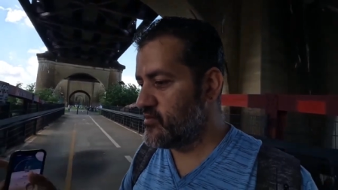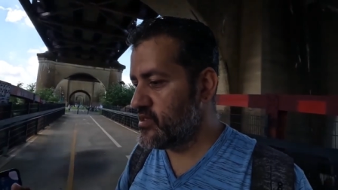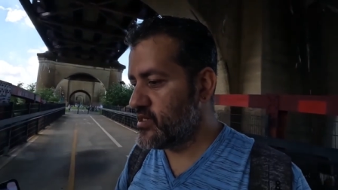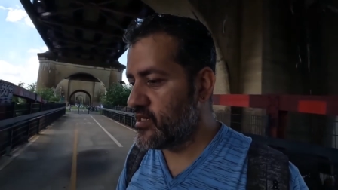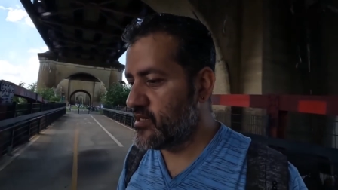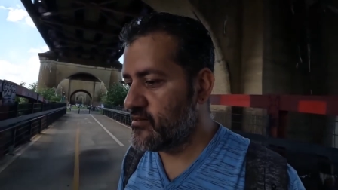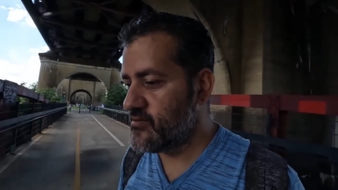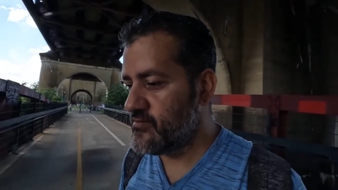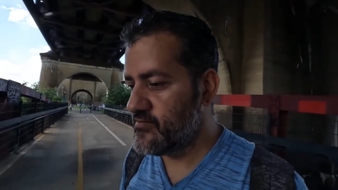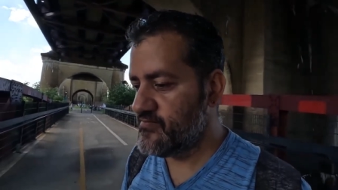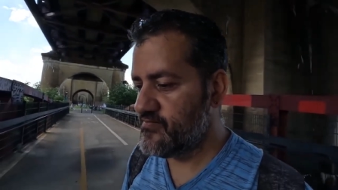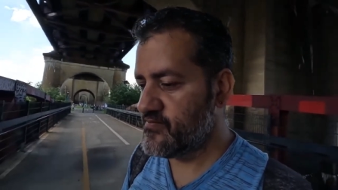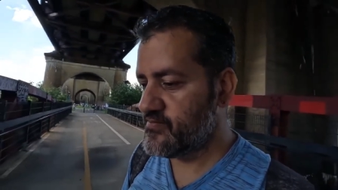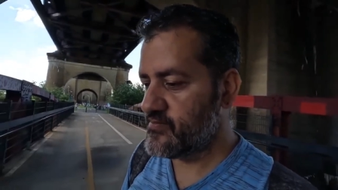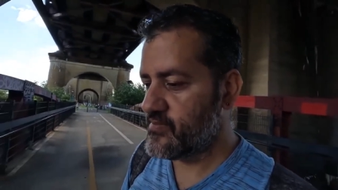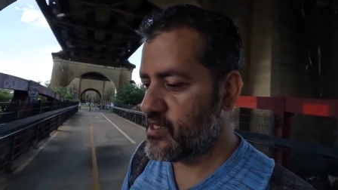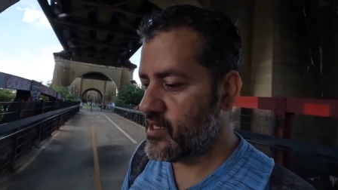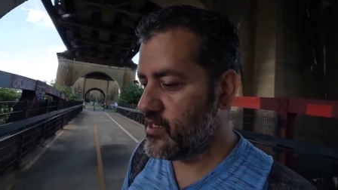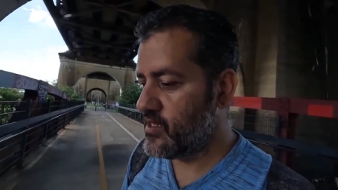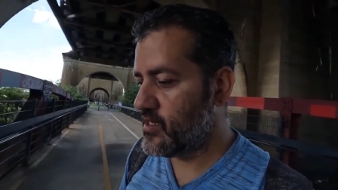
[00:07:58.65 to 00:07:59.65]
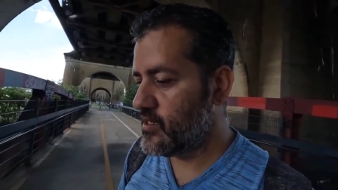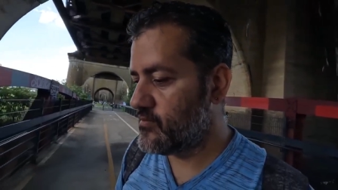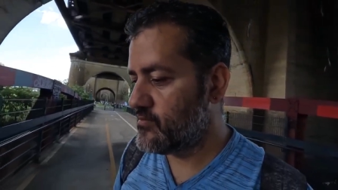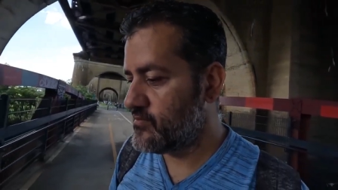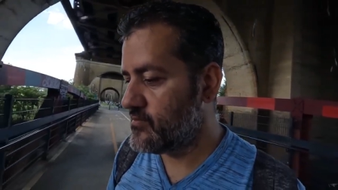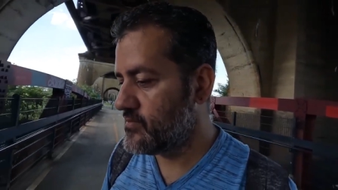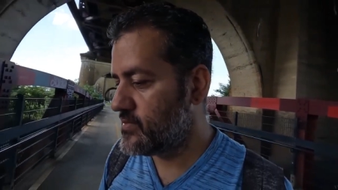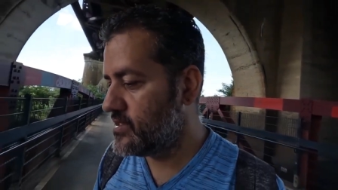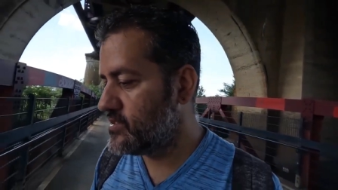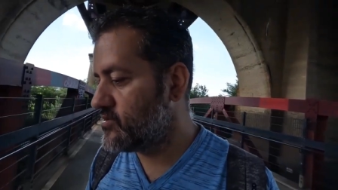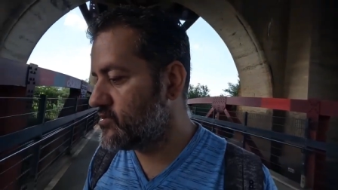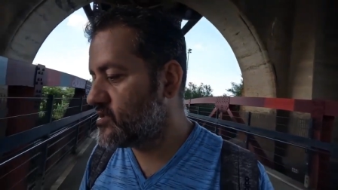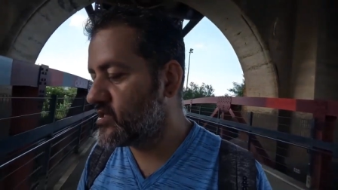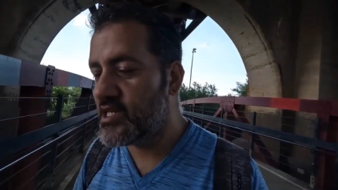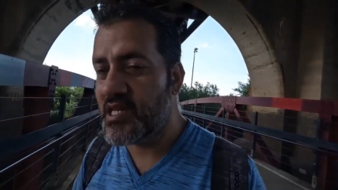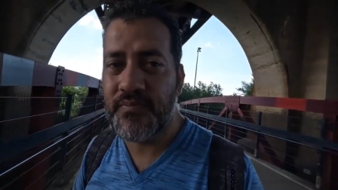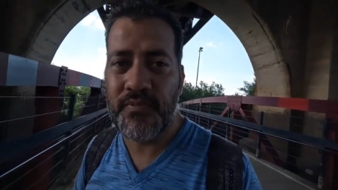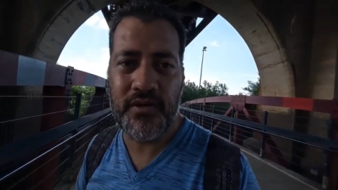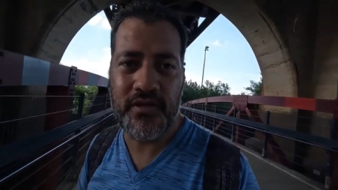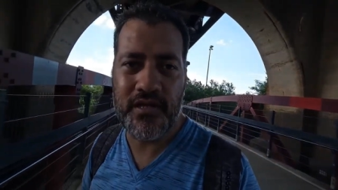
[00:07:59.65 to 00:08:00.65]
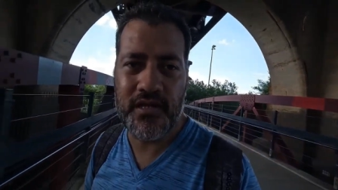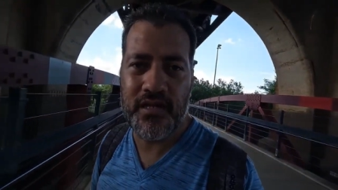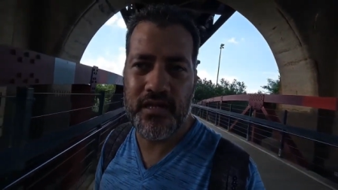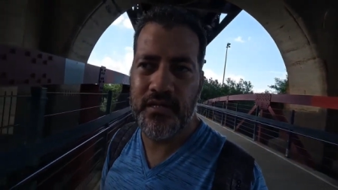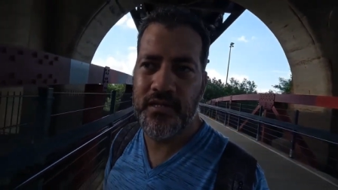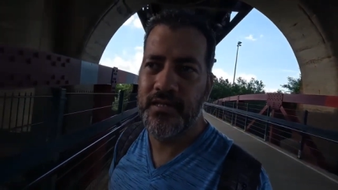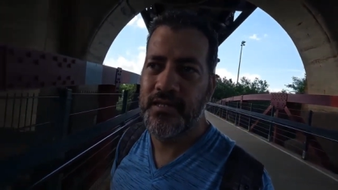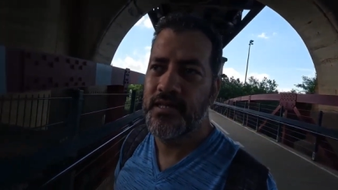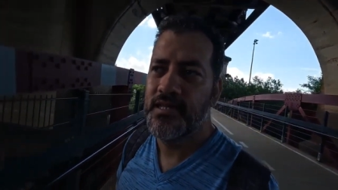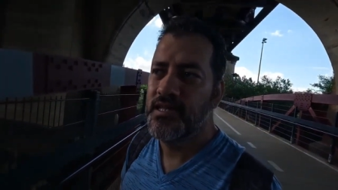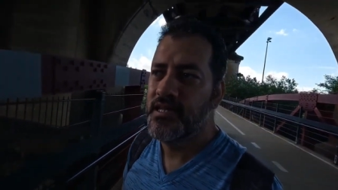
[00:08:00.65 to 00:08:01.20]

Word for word: So yeah. Um, let's just keep on the hunt